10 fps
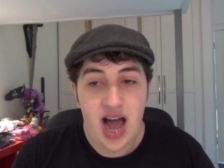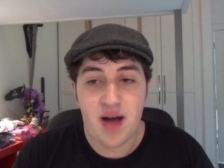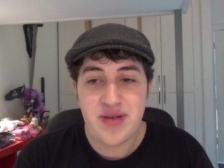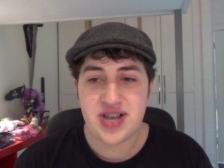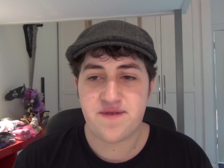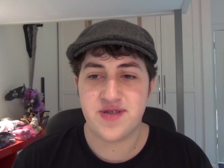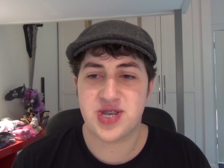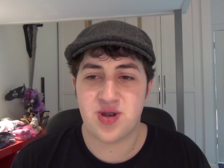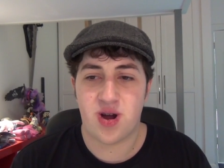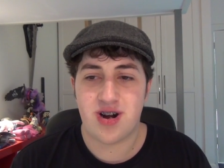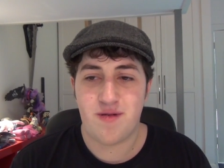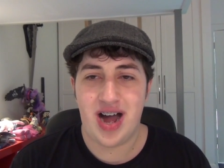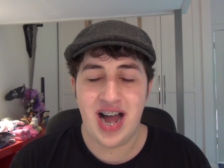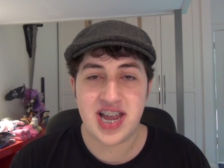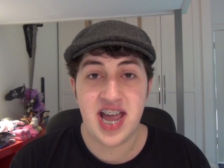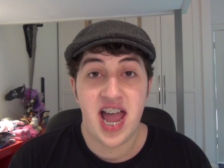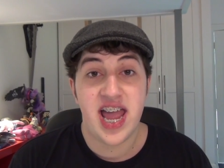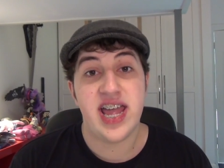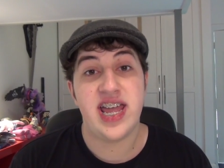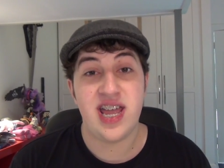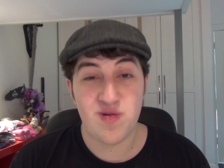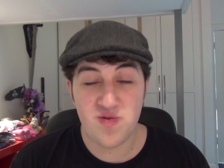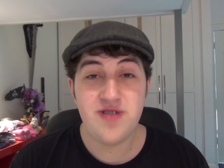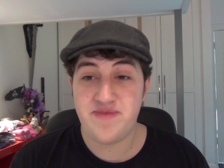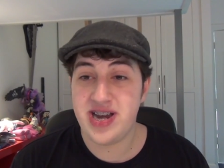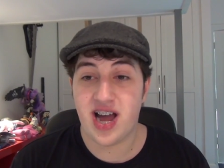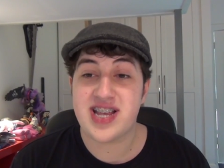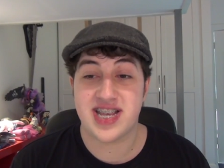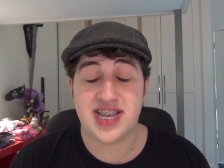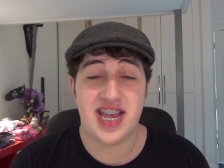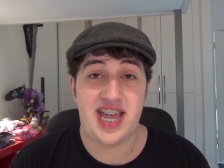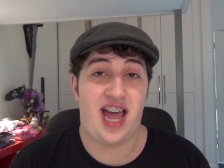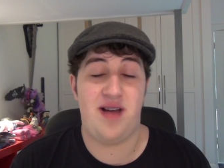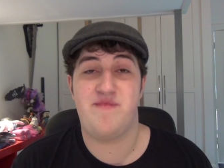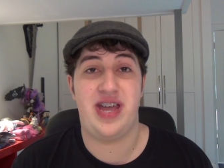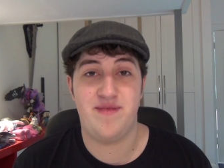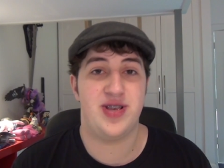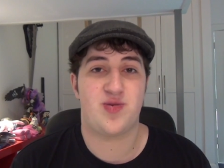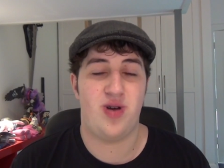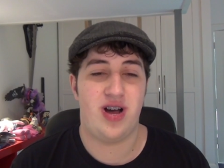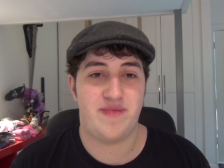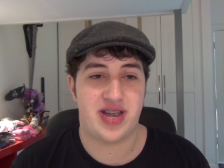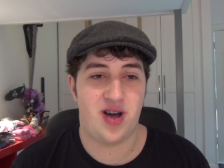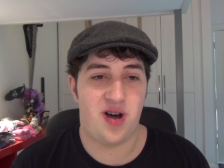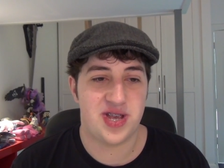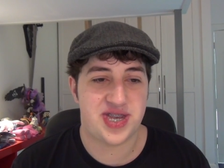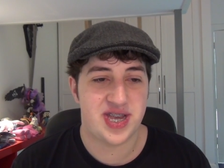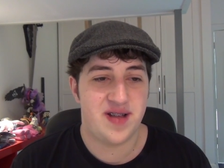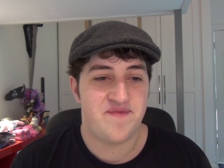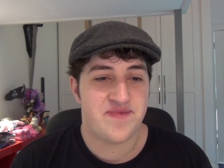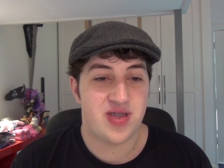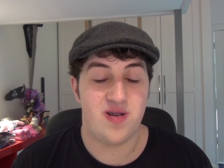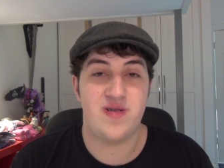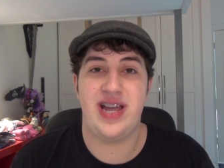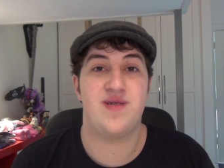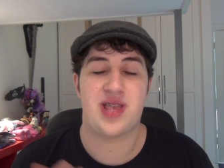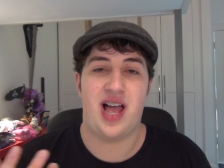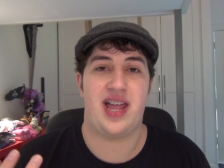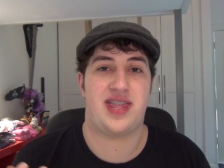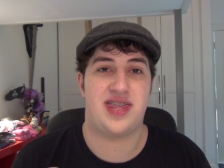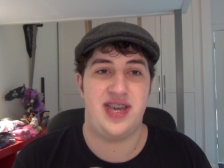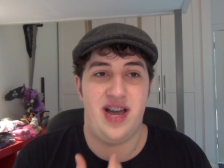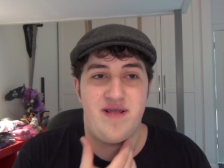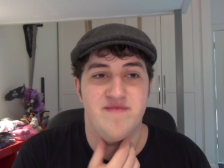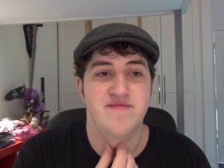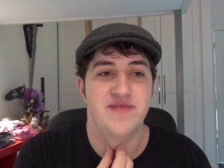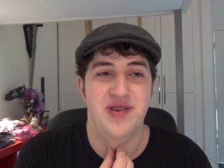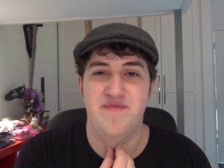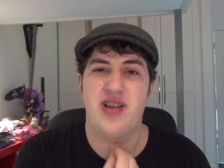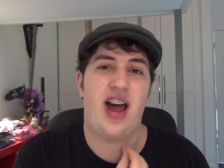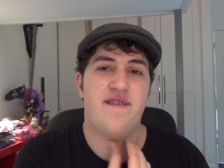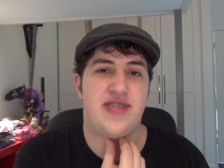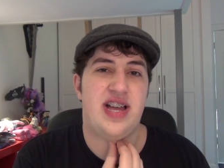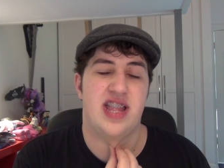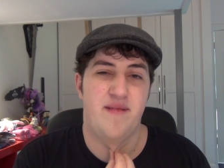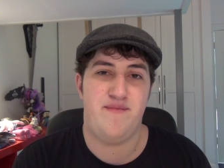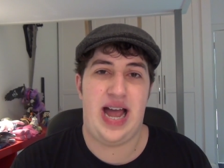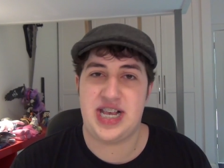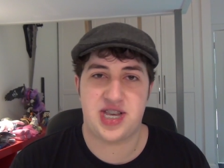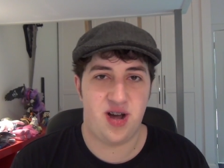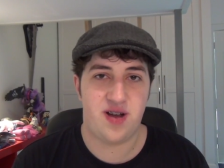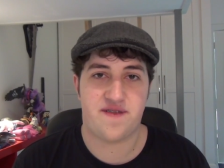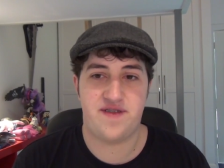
Um, as for Zoroark, it would be nice to see um, him as well, because oh, he was like the um, the kind of the, the mascot